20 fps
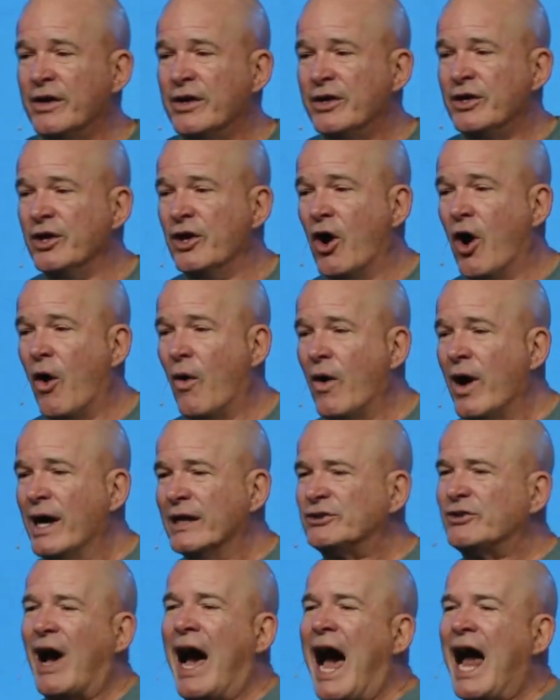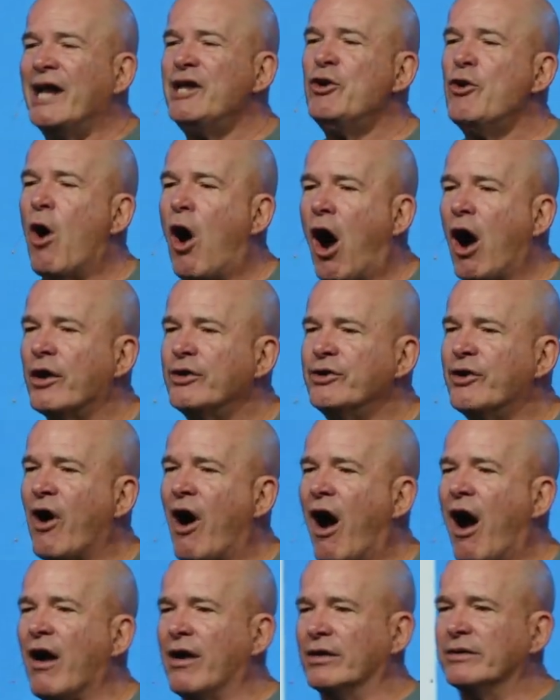you know? So how do you harden your
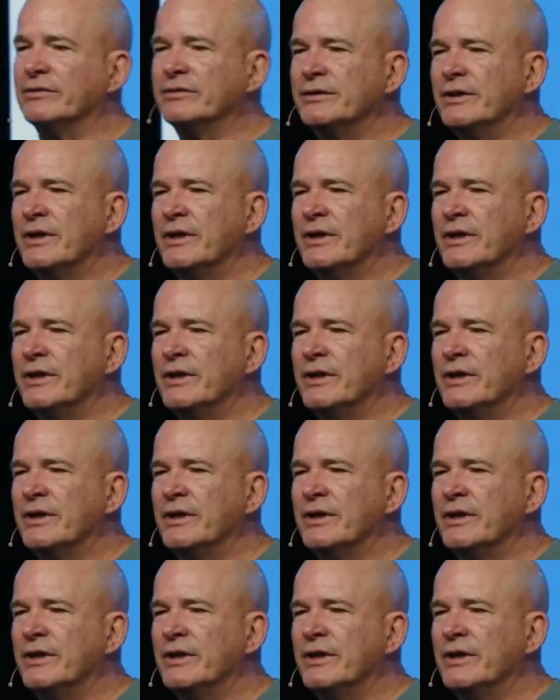heart?